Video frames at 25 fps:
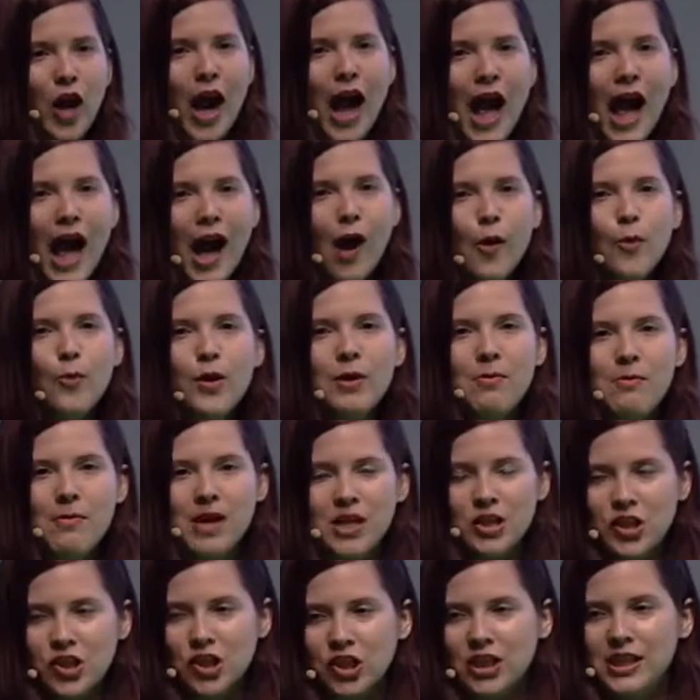how we
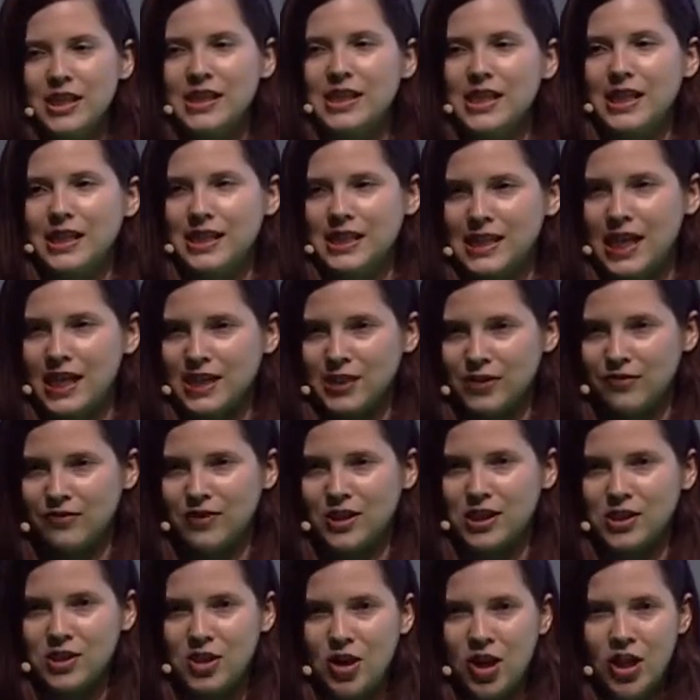measure the success of
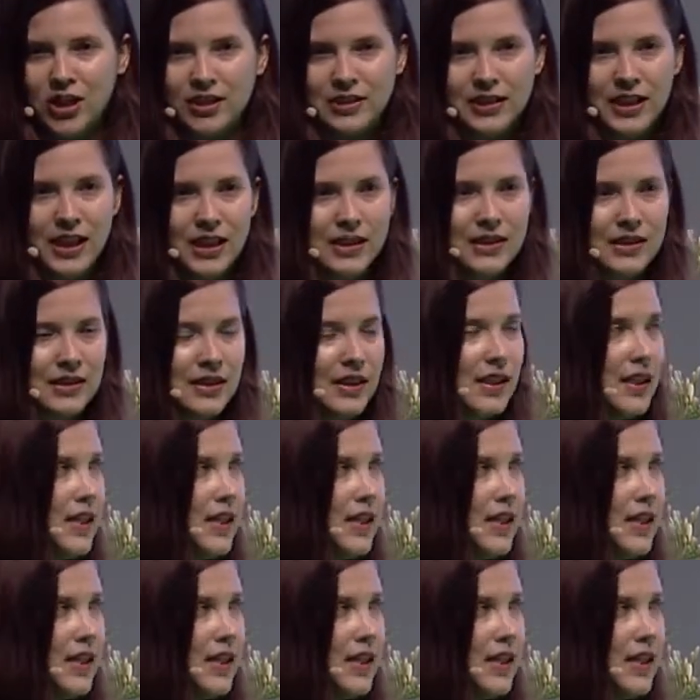this content.